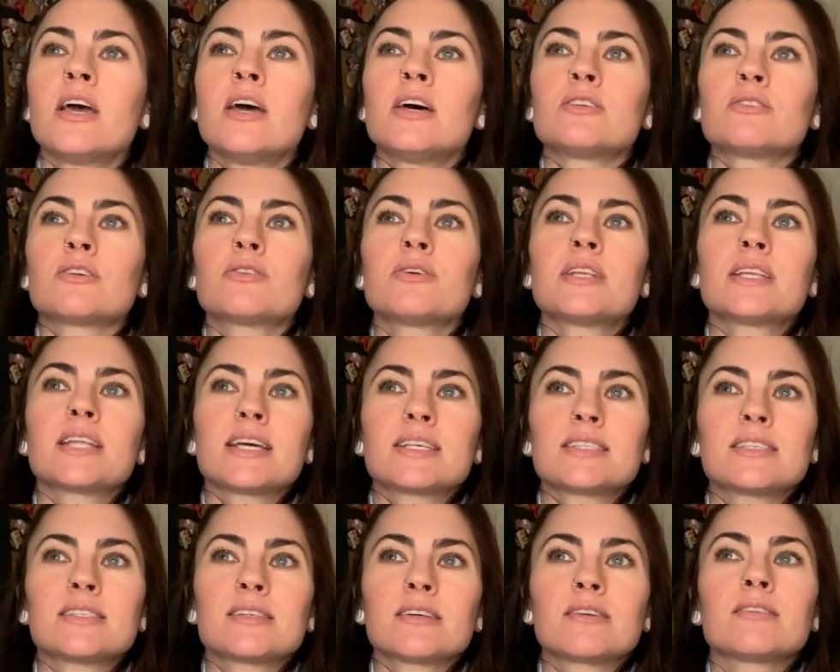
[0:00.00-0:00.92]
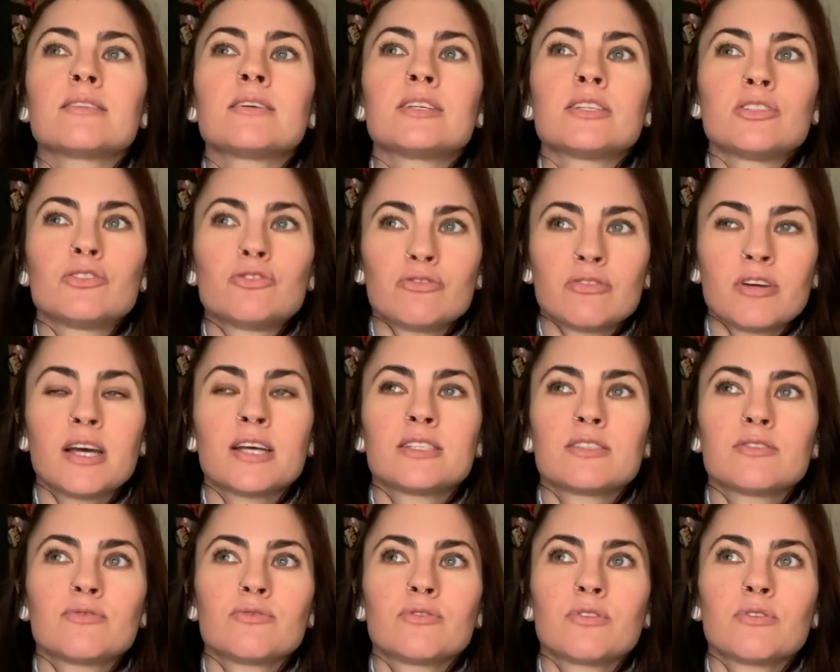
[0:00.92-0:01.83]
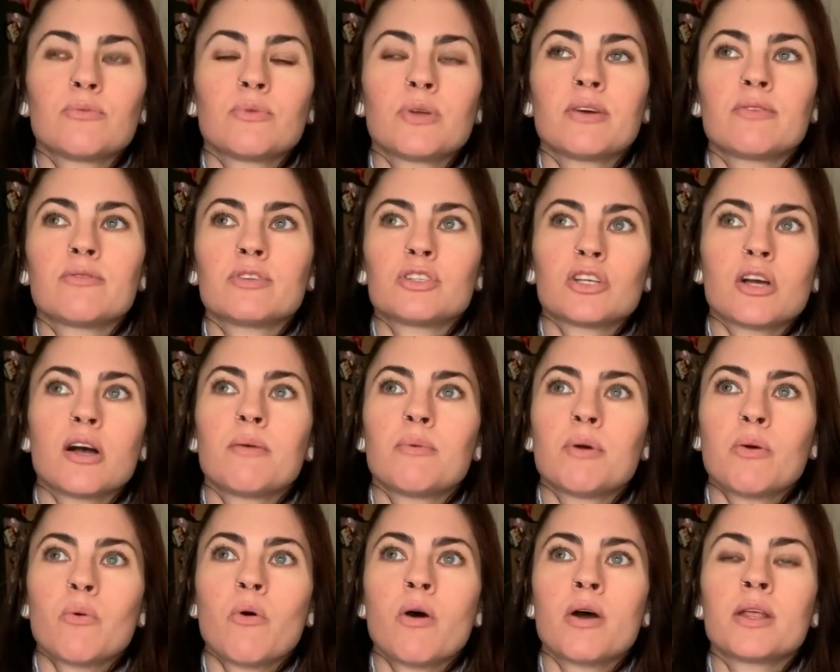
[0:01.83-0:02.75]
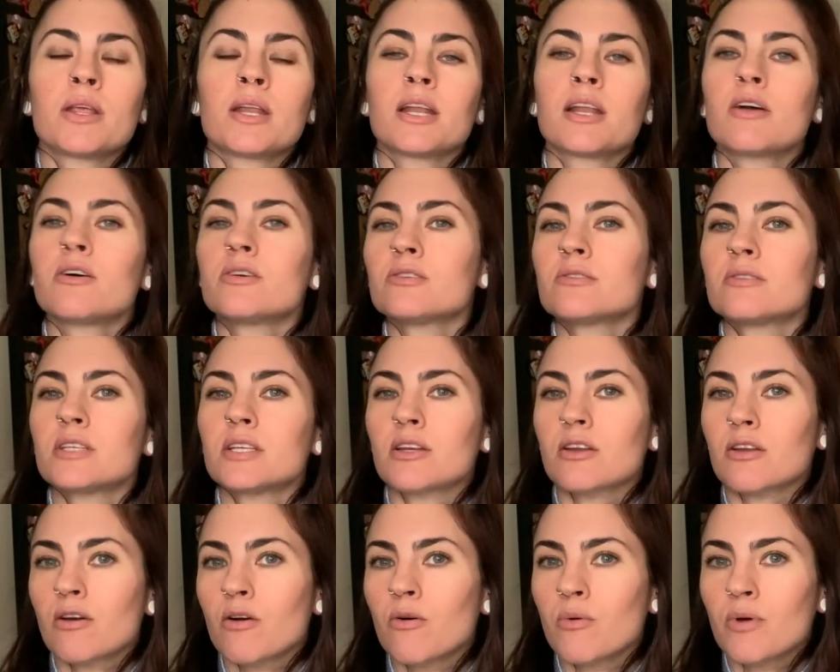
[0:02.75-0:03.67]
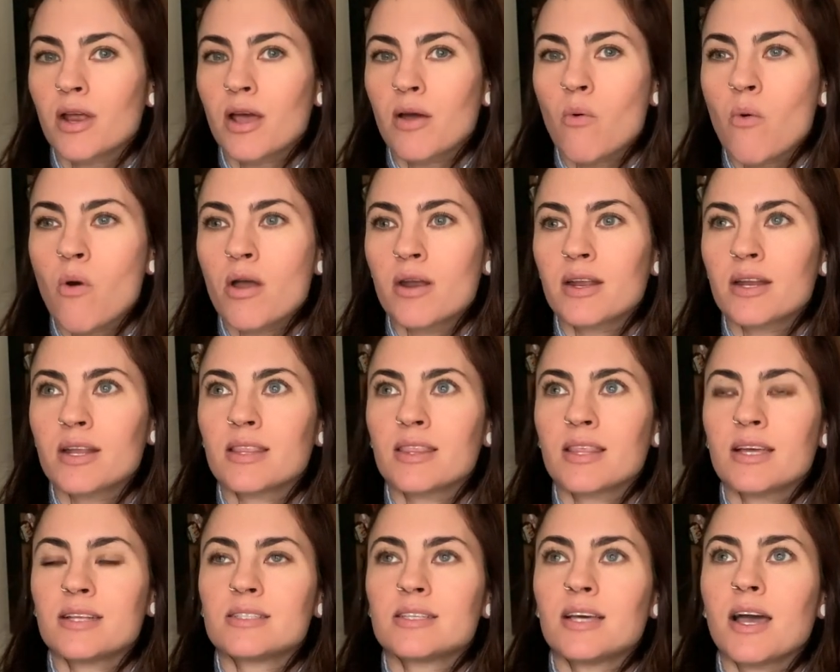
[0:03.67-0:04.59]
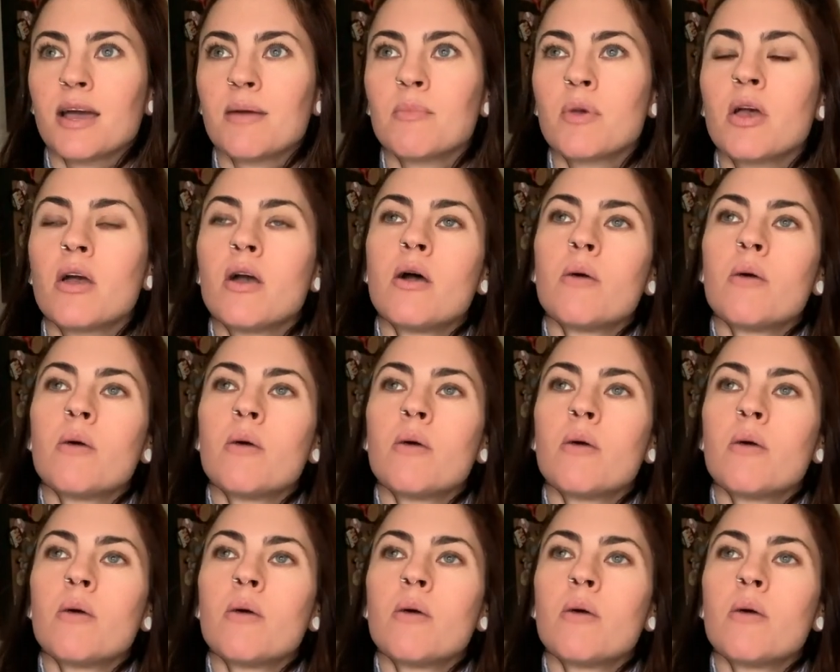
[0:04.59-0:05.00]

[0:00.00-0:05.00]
So I couldn't necessarily dress for whatever job I wanted, and I also didn't know what I wanted at that time.